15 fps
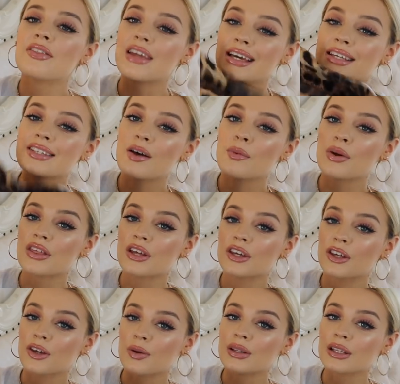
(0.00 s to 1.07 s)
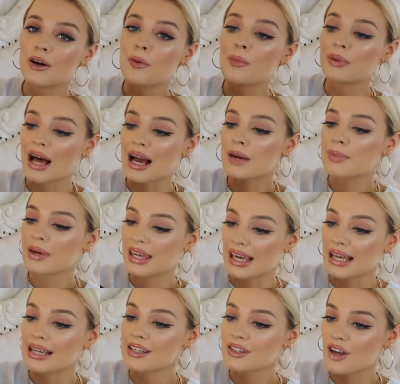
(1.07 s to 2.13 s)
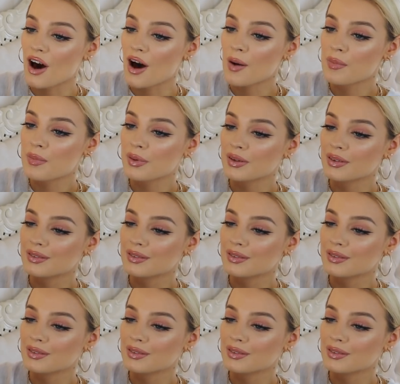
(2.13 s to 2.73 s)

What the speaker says: This with a cute little black bikini top,